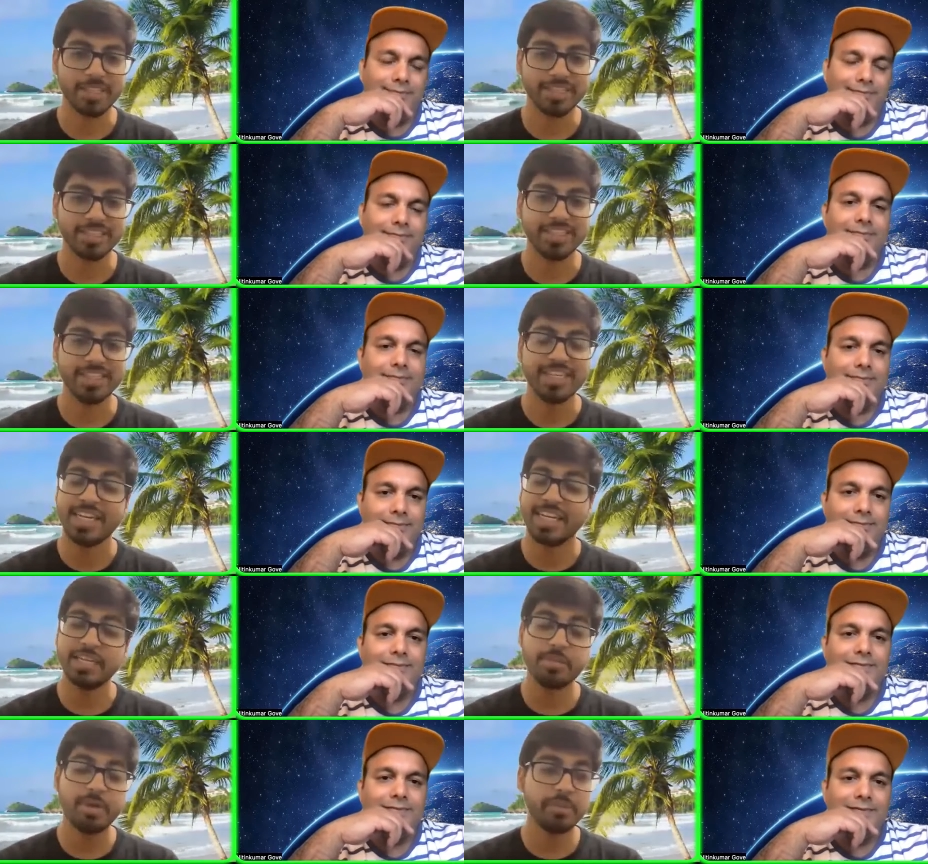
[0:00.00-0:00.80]
Speaker 1: but
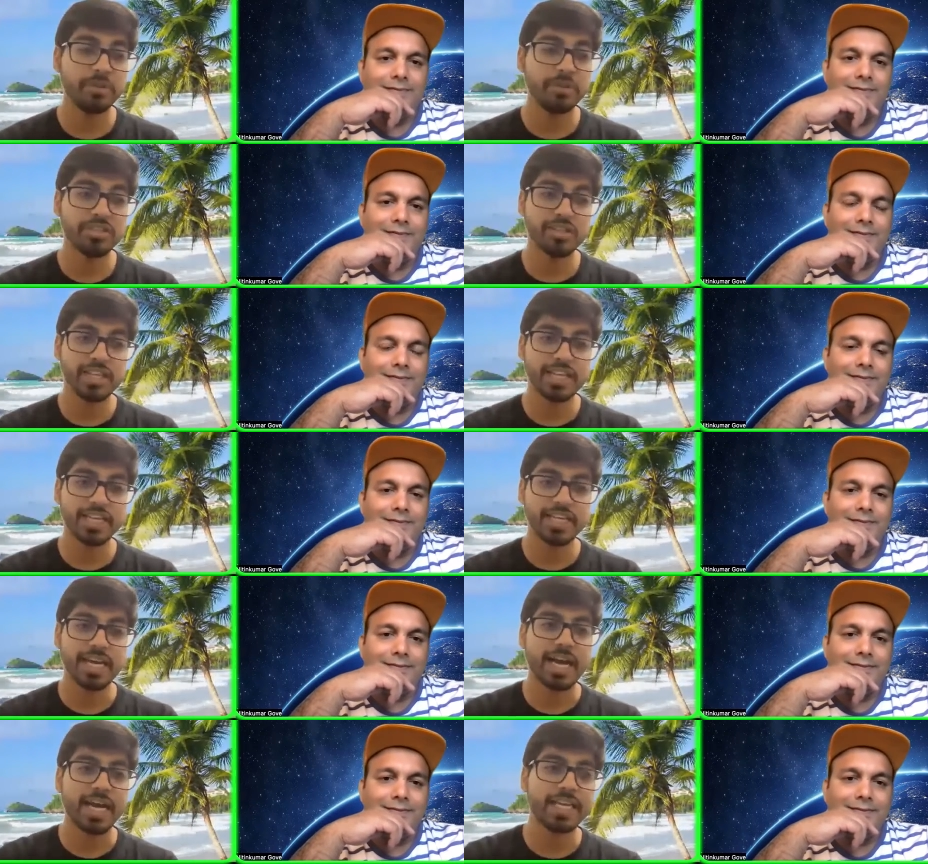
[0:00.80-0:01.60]
it might be also
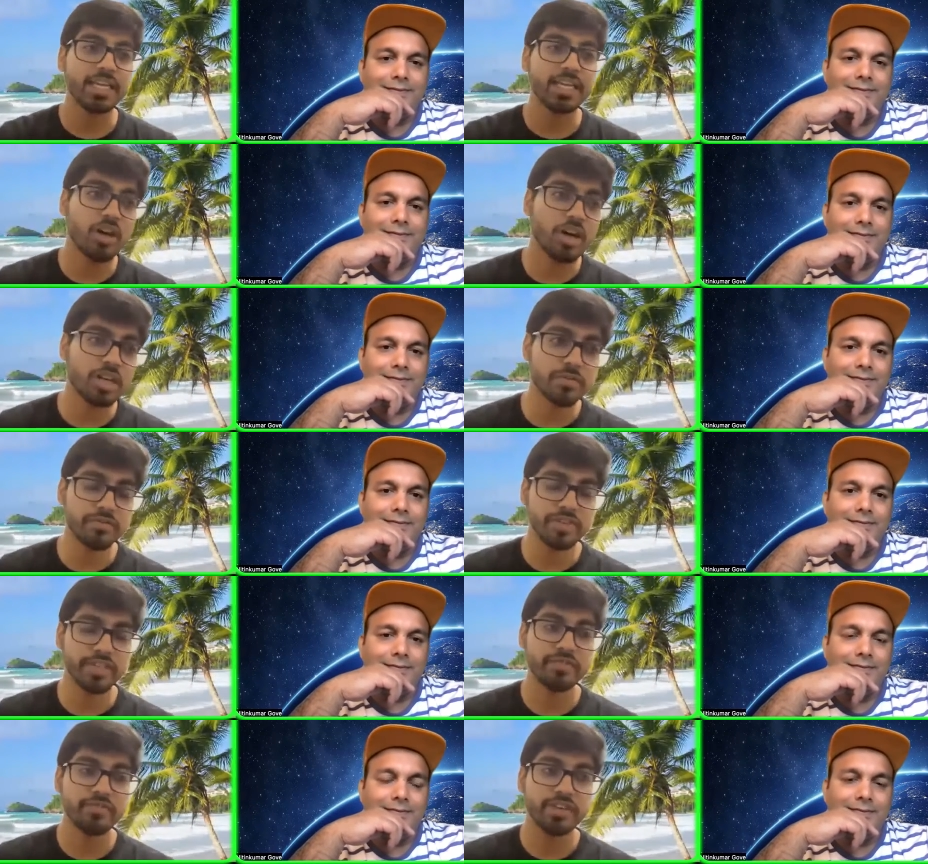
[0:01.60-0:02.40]
late i got
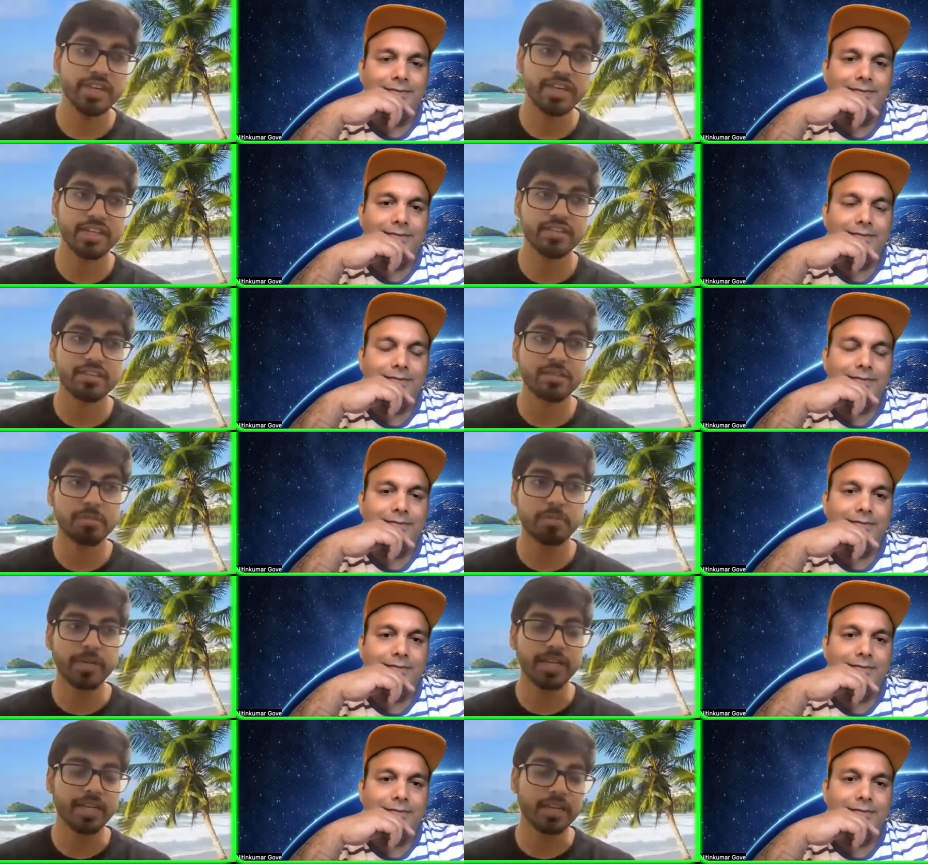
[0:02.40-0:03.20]
vmware in
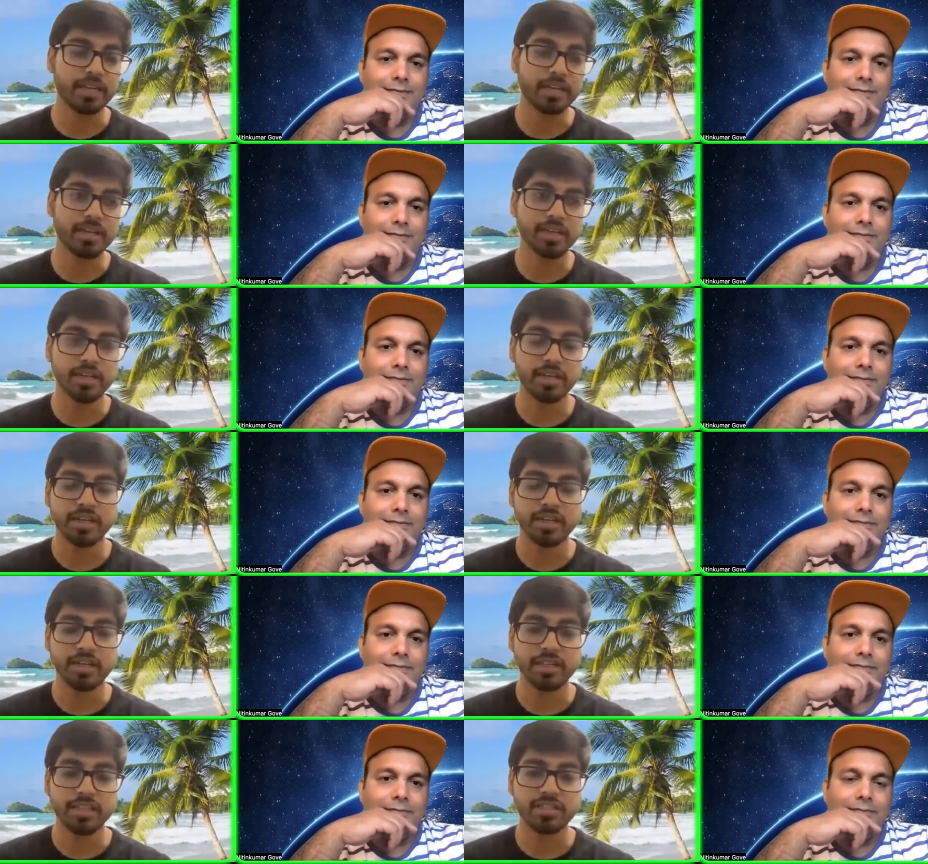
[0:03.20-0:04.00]
spring
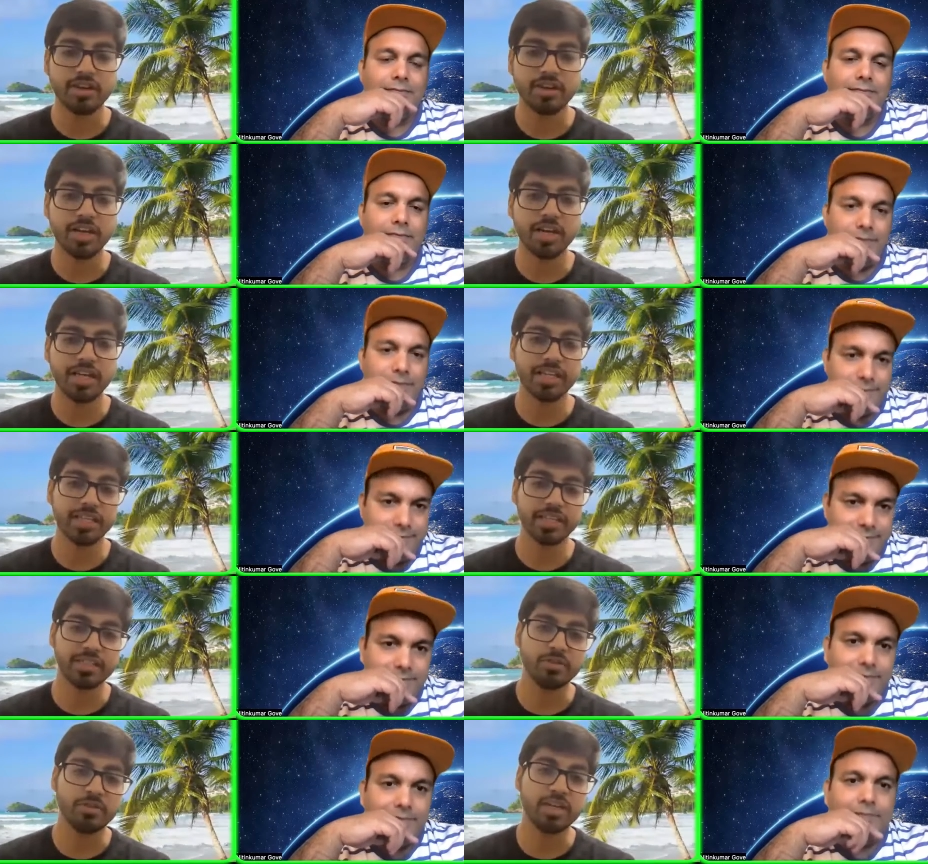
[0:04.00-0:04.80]
uh, it's not
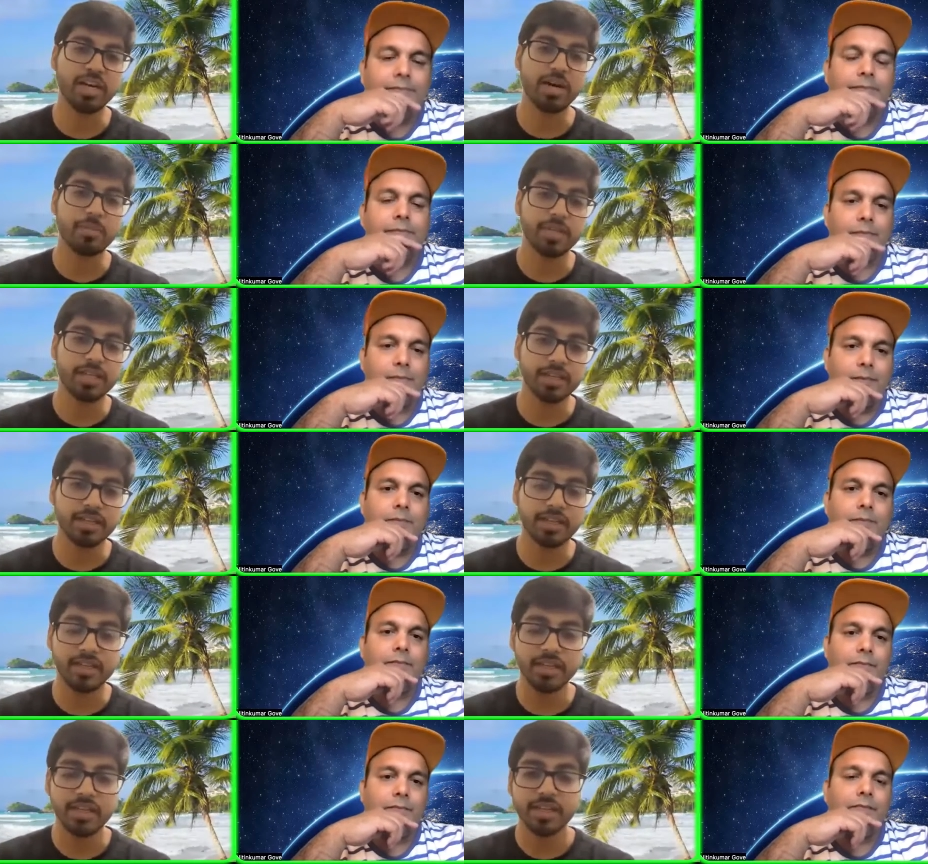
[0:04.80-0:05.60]
like you'll come
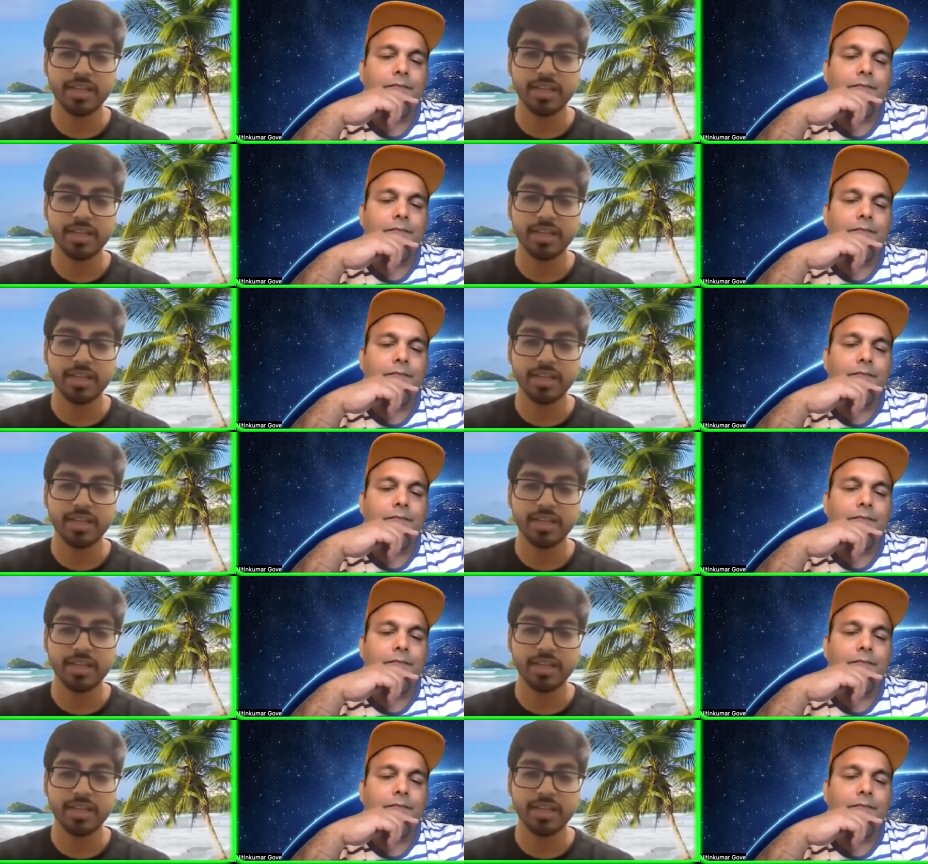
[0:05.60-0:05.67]
in